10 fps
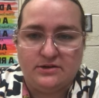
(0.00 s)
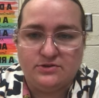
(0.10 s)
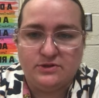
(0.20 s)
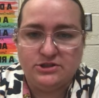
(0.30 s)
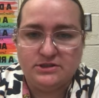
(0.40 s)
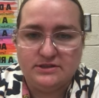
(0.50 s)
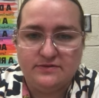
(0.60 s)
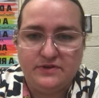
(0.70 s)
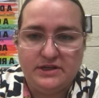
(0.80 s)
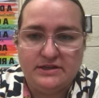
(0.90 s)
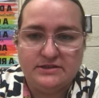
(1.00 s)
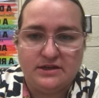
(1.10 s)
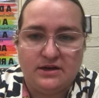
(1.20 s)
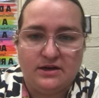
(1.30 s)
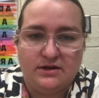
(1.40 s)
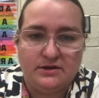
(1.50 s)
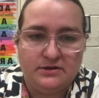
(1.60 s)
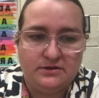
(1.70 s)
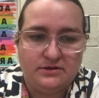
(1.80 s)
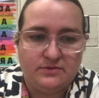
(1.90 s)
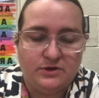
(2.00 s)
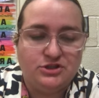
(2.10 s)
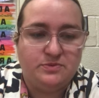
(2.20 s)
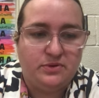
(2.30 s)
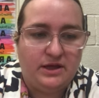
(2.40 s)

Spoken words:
Tuitions and fees are what you